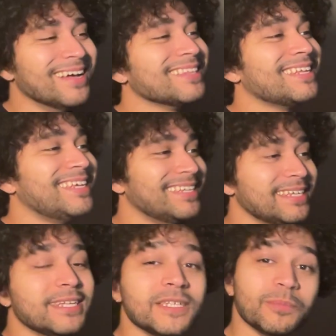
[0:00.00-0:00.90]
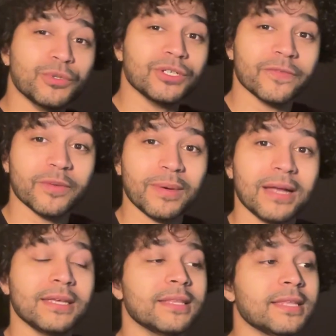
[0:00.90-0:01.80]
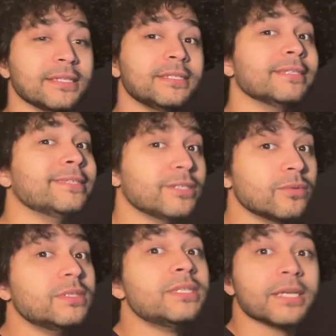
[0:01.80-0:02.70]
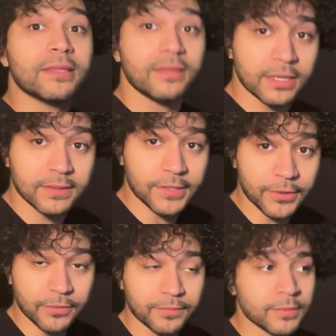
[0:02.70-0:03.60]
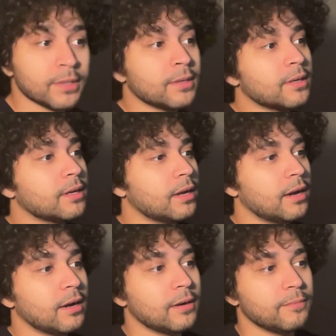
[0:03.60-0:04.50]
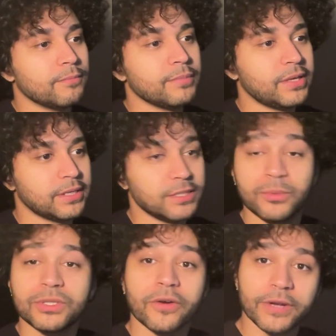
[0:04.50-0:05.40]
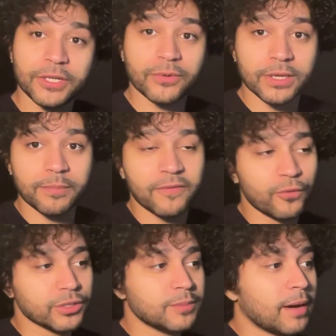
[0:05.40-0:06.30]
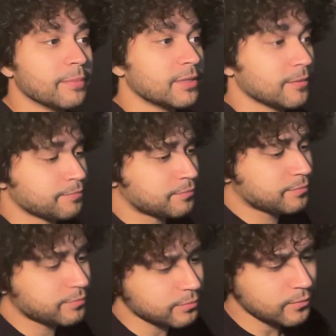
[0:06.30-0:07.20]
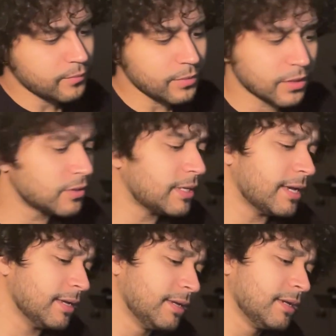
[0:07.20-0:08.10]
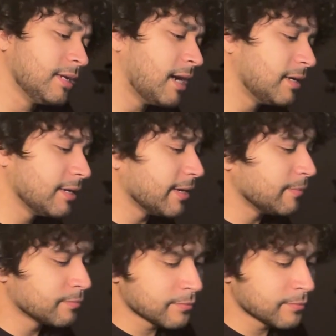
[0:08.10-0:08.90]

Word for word: that he needed to preserve her body, and that's just his own sick thing to do um, because he was already doing it before she popped up. So yeah, Kanade,